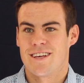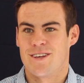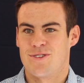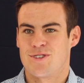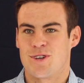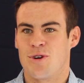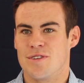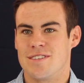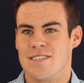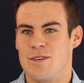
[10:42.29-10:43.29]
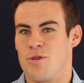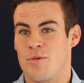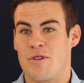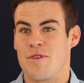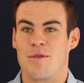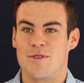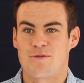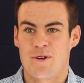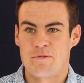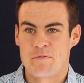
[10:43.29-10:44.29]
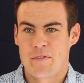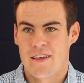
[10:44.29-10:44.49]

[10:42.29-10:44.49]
you know, to go and see where my family's from.